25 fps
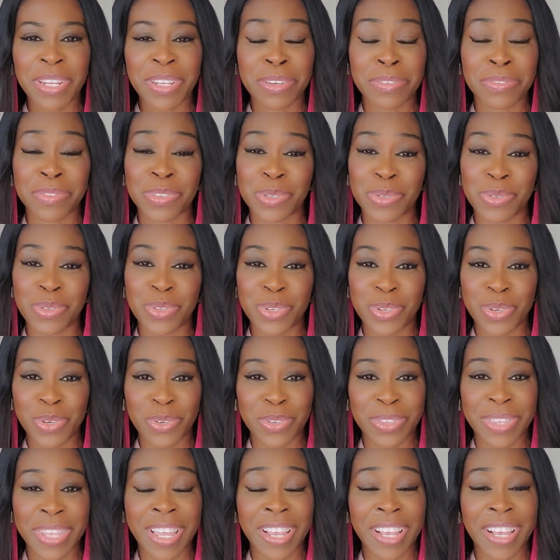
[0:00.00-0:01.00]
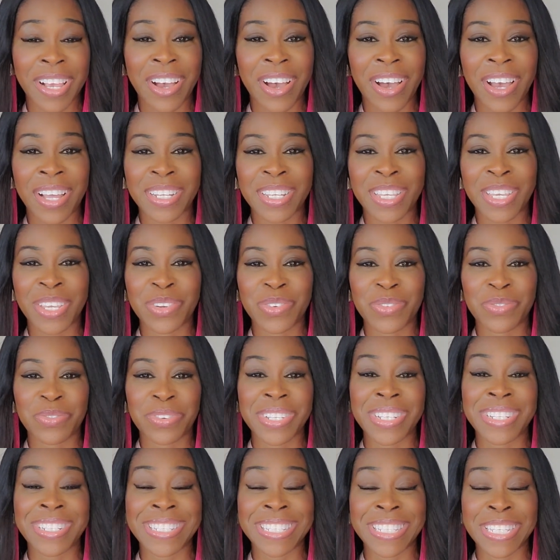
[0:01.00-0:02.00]
many of you know that God can
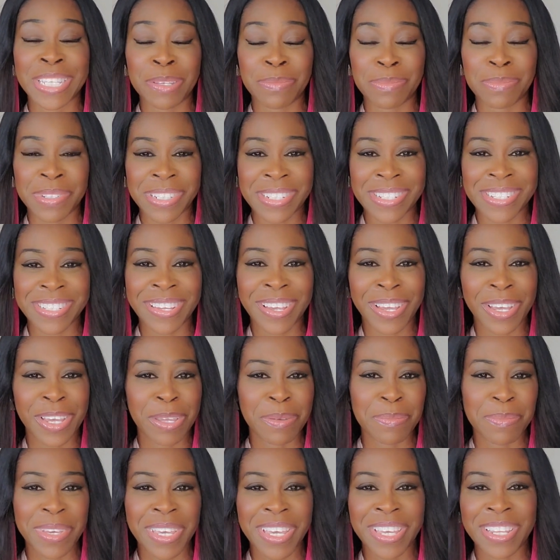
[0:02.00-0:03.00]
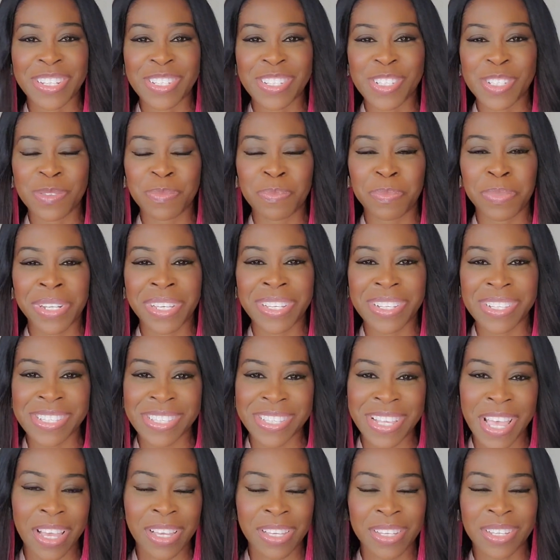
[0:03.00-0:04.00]
redeem the time in split
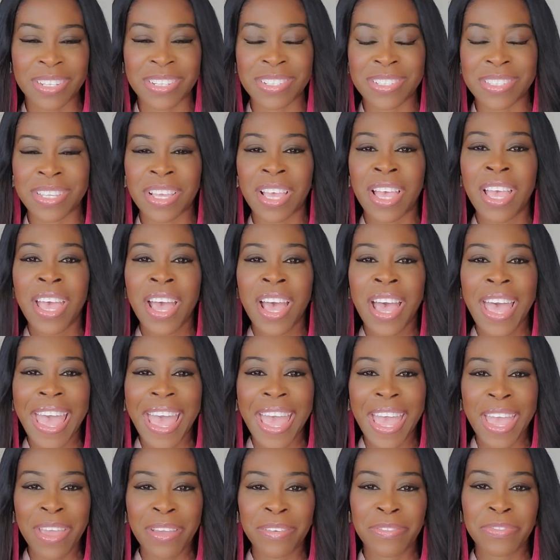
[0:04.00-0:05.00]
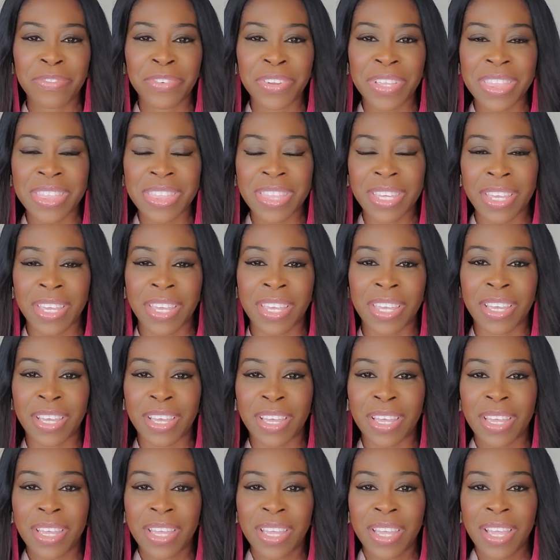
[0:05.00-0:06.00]
seconds? Everything.
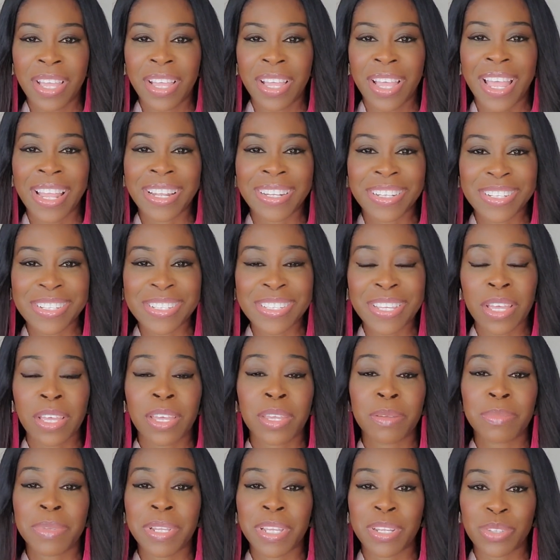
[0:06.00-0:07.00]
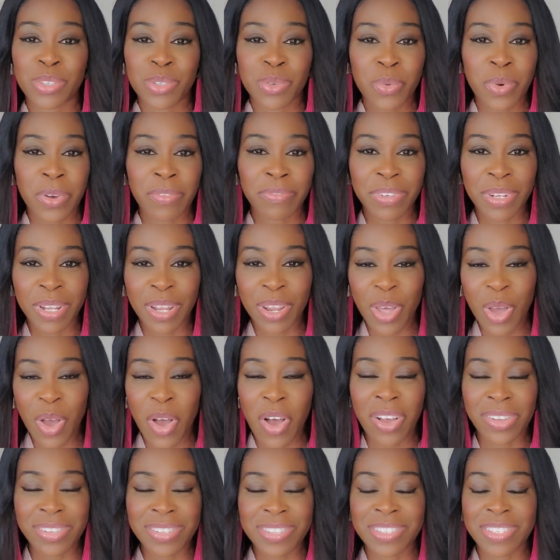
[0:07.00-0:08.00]
And the time that you have
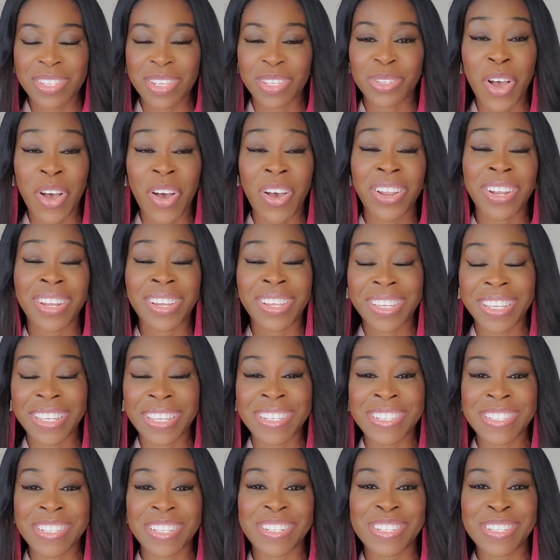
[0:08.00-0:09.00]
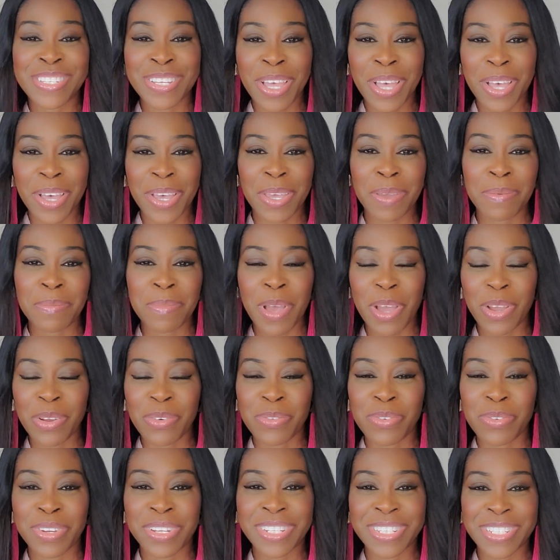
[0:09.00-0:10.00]
lost, God is a time
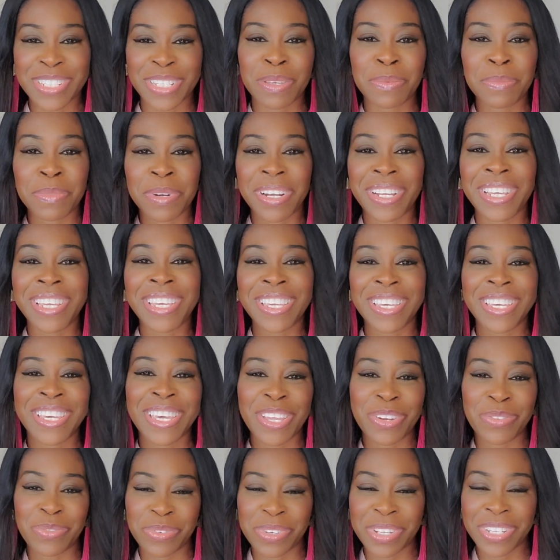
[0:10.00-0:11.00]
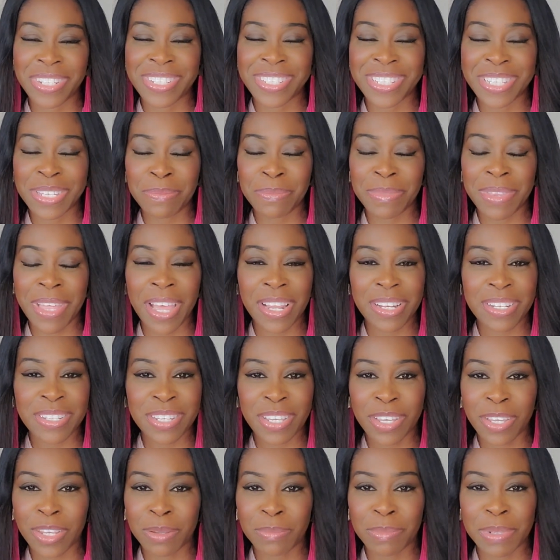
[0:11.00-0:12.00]
redeemer. He can redeem that
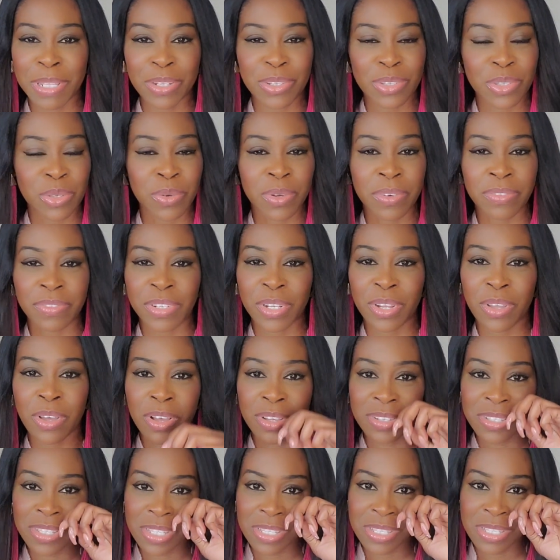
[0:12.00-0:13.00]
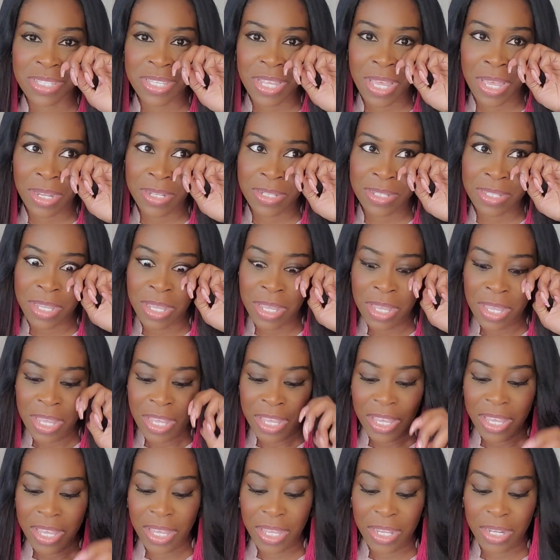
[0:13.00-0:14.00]
time that you have lost. He says
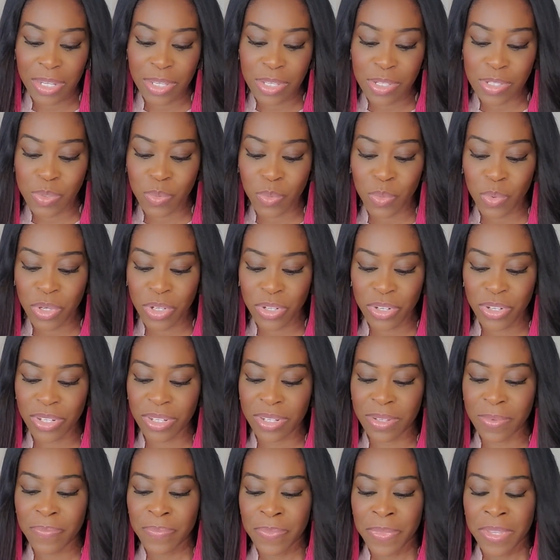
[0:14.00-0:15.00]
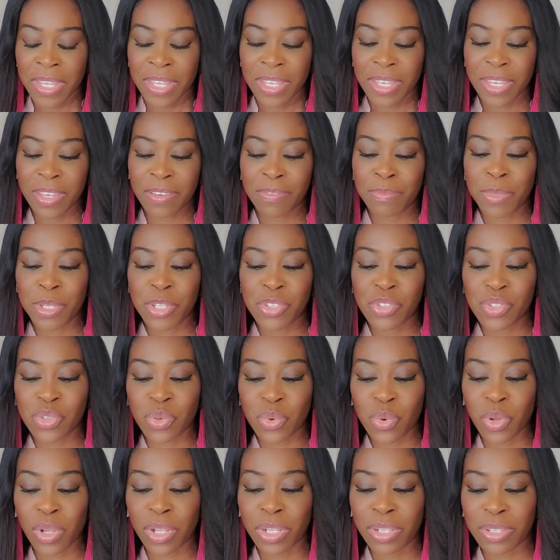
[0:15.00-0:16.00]
in His word, He gave me
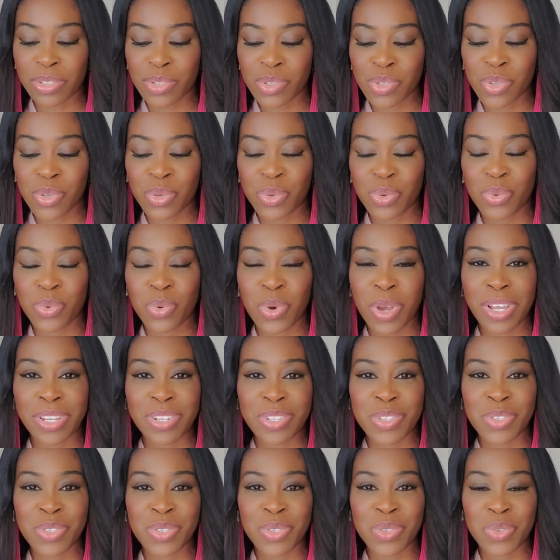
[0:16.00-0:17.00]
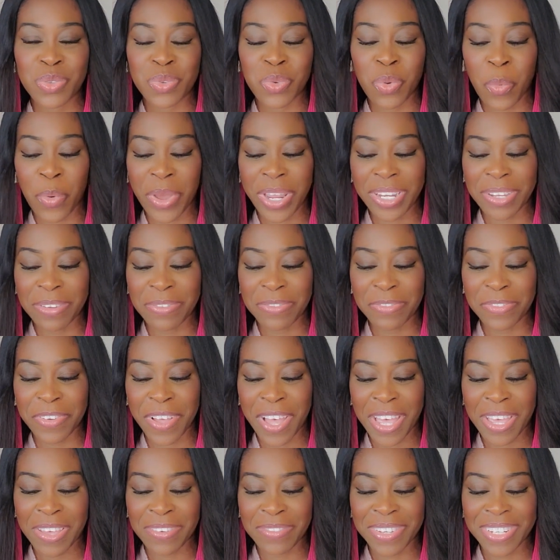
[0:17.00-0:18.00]
Joel
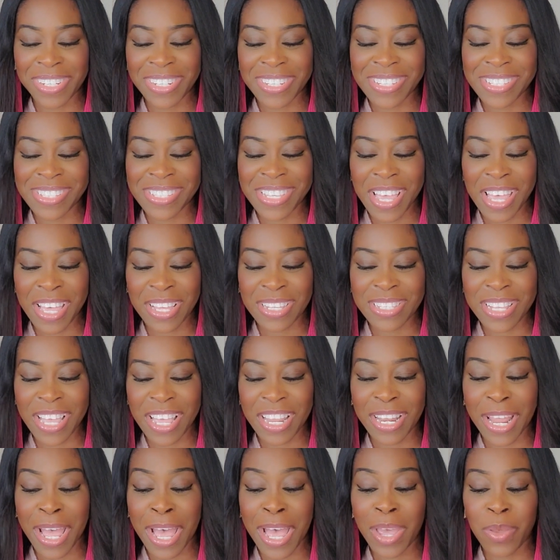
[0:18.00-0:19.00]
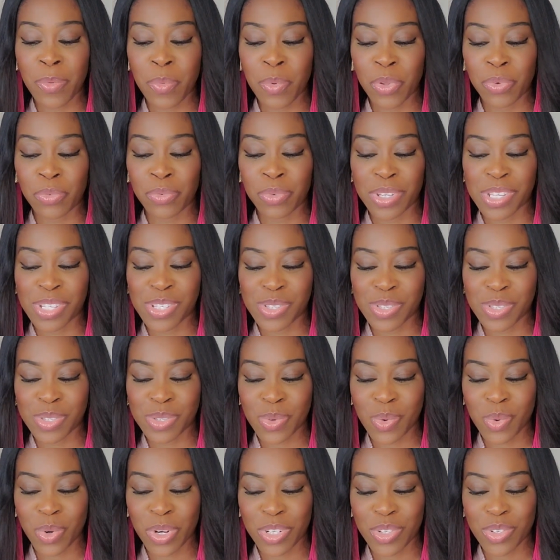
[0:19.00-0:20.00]
2:25, and it says, and I will
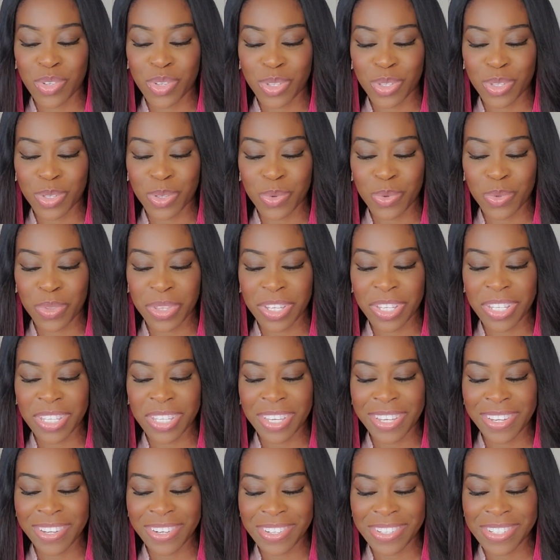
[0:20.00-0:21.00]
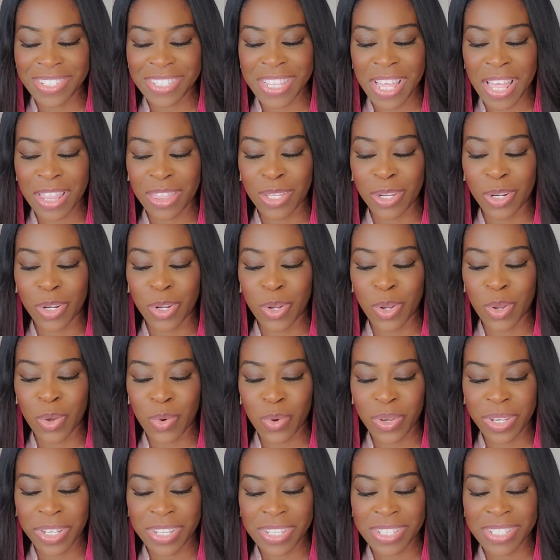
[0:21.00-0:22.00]
restore to you the years that the
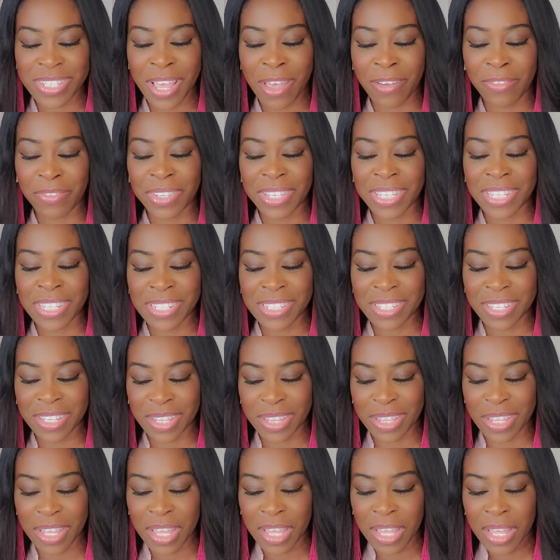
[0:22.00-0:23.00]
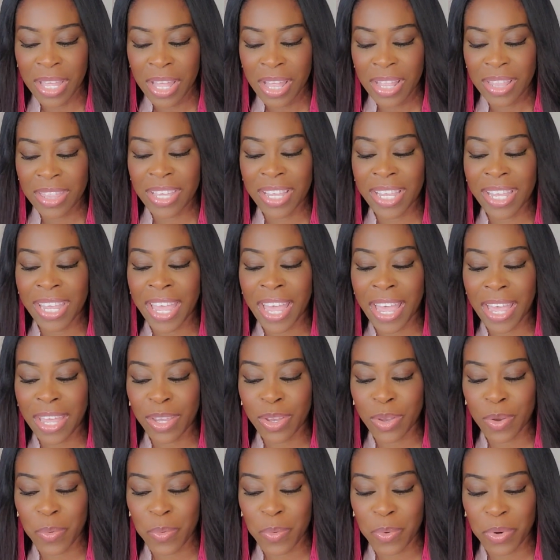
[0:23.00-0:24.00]
locusts have eaten, the
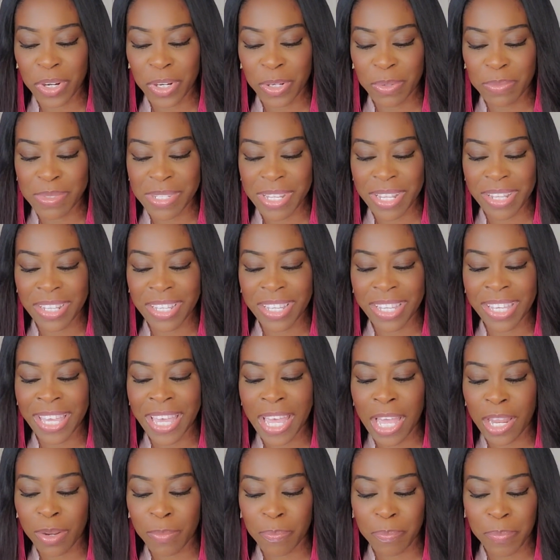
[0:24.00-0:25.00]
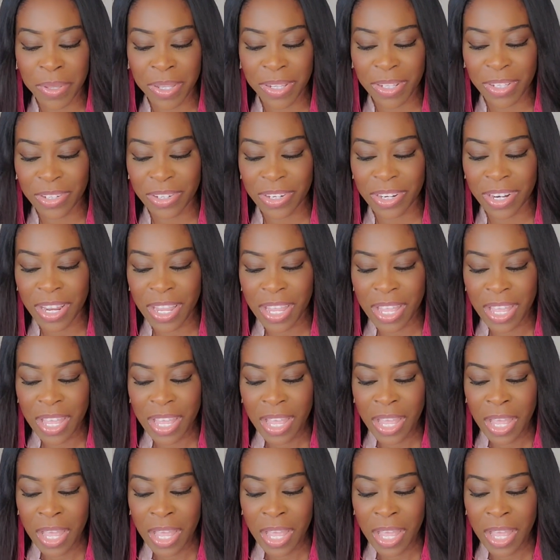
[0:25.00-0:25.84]
canker worms and the caterpillar